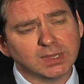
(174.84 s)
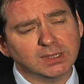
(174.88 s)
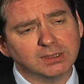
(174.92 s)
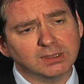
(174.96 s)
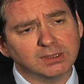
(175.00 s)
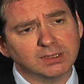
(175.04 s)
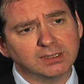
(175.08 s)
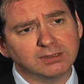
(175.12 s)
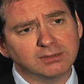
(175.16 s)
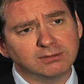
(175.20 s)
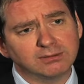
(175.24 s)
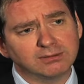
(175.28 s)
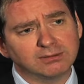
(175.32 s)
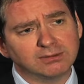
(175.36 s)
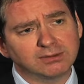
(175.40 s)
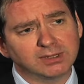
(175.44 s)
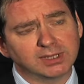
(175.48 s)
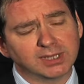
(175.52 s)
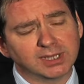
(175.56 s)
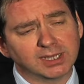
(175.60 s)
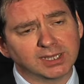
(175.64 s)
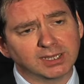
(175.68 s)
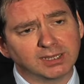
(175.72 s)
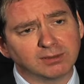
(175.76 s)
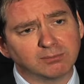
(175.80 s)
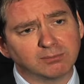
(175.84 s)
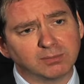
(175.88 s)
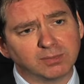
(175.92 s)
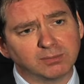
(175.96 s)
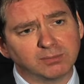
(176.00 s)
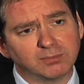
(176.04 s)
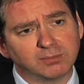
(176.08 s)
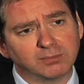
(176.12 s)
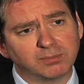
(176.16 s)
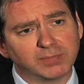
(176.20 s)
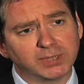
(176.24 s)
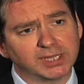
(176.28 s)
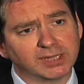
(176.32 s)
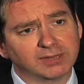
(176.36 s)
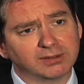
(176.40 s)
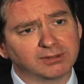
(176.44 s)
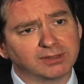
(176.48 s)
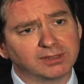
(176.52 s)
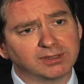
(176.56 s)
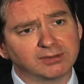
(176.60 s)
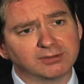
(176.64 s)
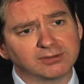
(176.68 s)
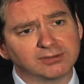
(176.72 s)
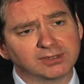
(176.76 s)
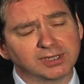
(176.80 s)
and uh, being
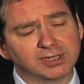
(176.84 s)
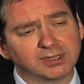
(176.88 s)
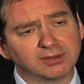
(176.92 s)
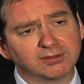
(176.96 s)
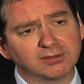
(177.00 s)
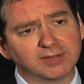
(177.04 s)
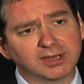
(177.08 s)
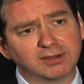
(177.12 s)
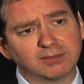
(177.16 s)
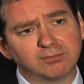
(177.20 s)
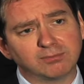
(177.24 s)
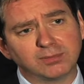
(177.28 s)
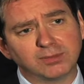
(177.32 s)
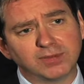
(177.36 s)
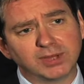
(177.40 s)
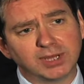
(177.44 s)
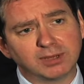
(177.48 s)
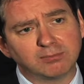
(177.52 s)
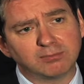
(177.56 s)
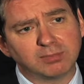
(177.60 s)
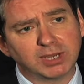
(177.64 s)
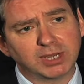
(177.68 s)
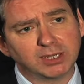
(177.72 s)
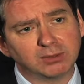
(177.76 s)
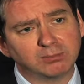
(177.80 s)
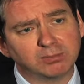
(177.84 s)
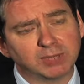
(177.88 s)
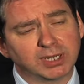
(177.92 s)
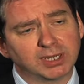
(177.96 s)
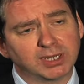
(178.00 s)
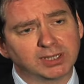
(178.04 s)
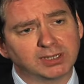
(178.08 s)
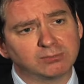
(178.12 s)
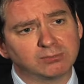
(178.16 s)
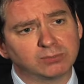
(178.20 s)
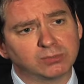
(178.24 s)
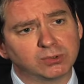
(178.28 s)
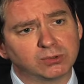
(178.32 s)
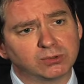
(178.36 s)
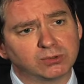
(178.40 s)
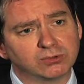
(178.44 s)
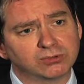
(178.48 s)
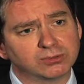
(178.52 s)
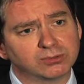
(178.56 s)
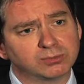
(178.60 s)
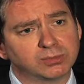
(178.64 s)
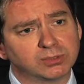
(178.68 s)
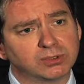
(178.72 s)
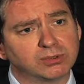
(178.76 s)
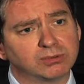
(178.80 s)
that uh, they're, they're mobile and
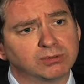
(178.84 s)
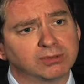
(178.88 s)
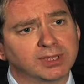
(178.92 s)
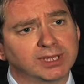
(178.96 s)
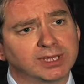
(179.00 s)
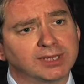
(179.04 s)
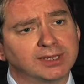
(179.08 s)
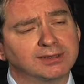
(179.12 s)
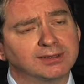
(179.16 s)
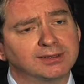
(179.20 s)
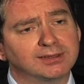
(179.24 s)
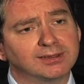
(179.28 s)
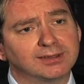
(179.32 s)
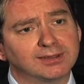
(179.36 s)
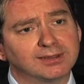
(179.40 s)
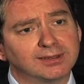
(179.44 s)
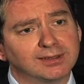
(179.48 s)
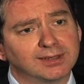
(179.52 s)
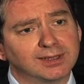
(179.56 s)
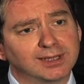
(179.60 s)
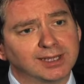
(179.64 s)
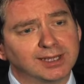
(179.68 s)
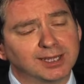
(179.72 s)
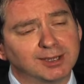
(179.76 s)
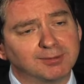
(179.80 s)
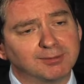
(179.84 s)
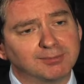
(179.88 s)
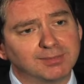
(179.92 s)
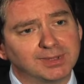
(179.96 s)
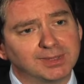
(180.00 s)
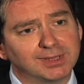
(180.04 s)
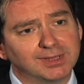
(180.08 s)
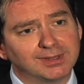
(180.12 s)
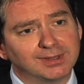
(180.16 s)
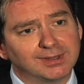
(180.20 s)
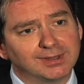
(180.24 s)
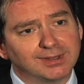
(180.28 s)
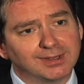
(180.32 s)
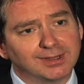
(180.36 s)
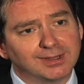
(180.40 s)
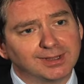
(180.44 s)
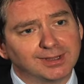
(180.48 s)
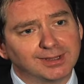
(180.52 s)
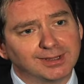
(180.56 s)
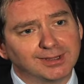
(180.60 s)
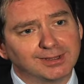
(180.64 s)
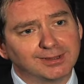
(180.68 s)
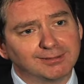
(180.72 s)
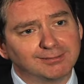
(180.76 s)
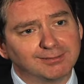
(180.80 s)
portable, they're, um,
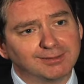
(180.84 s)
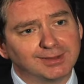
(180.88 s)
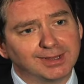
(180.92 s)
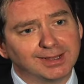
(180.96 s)
uh,